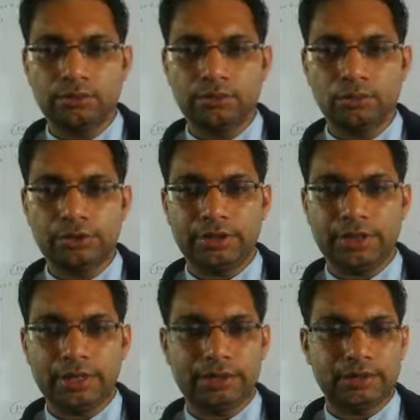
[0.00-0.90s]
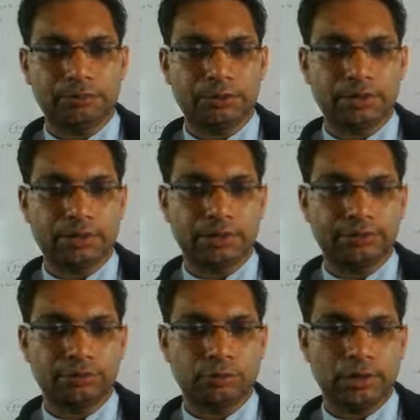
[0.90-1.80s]
48 can be written
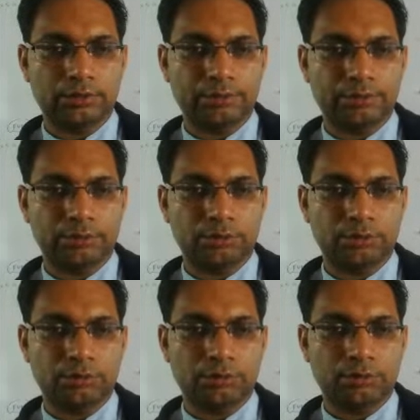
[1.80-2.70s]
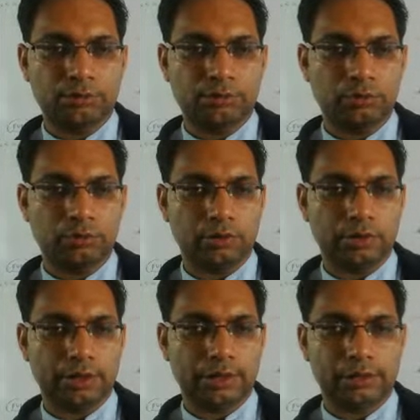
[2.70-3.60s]
as 12 into 4
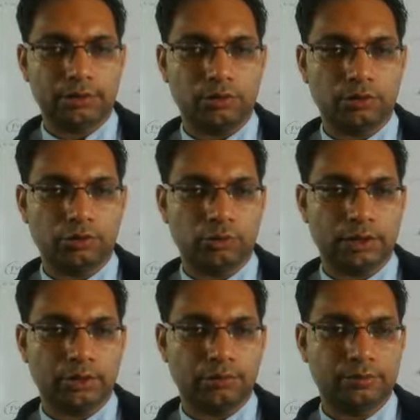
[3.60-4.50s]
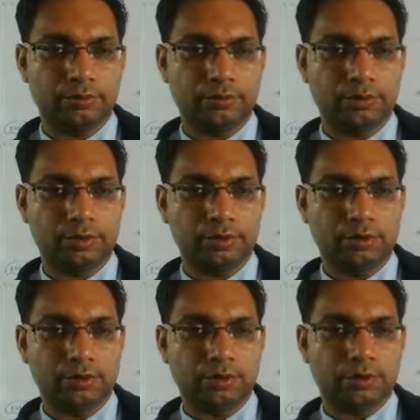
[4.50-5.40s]
n to 12.
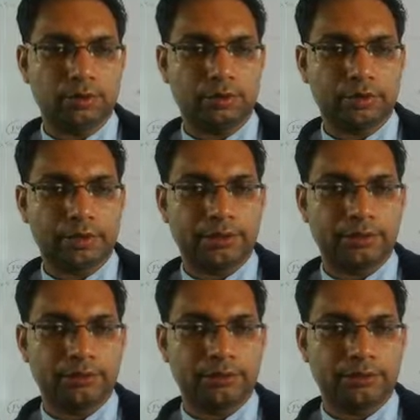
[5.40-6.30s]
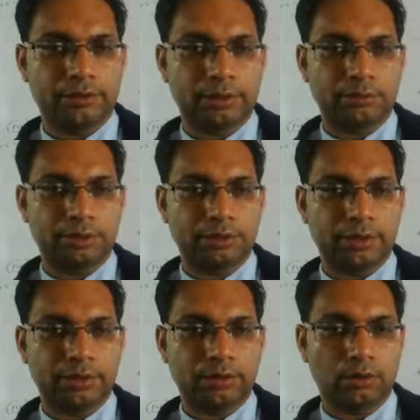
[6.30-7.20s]
Okay, so this can be written
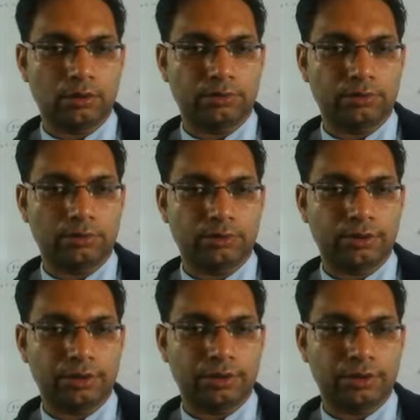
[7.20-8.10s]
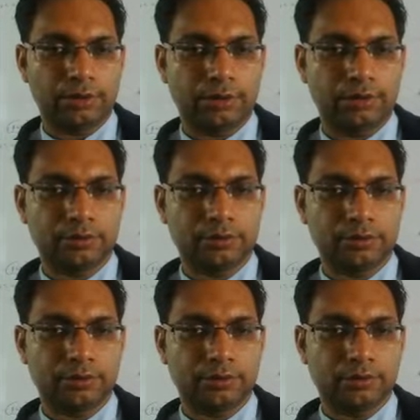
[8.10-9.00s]
as log 48
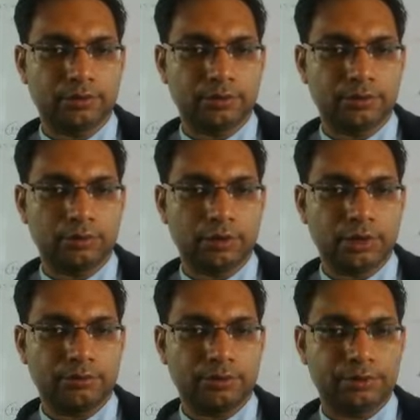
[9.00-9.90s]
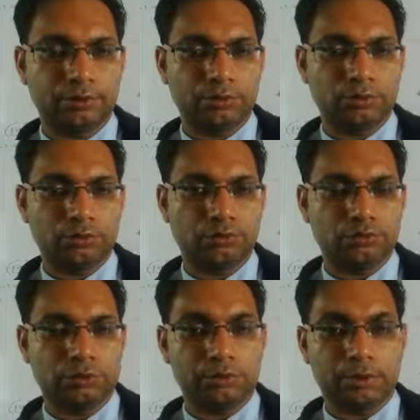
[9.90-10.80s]
12 into 2 to
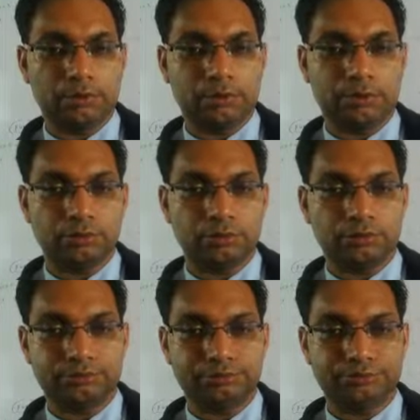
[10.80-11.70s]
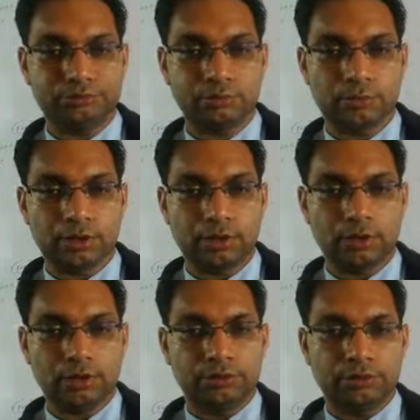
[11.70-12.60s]
the power 2.
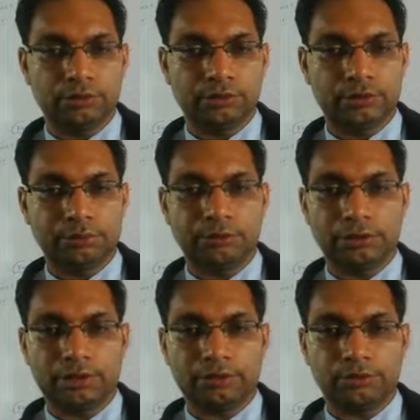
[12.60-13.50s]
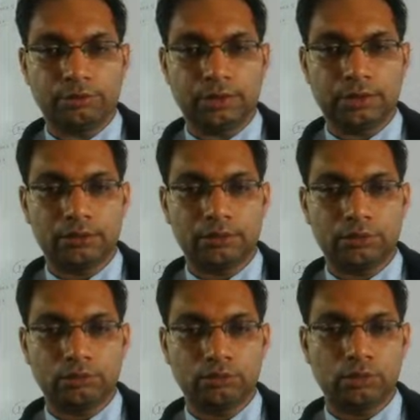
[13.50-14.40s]
So this can be written as 2
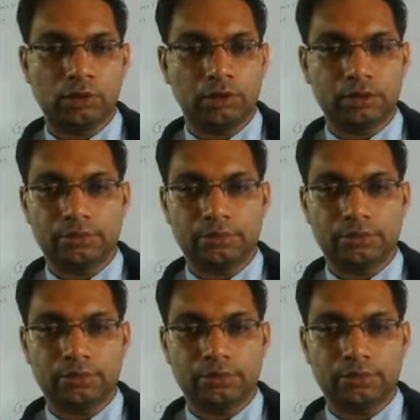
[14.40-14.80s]
log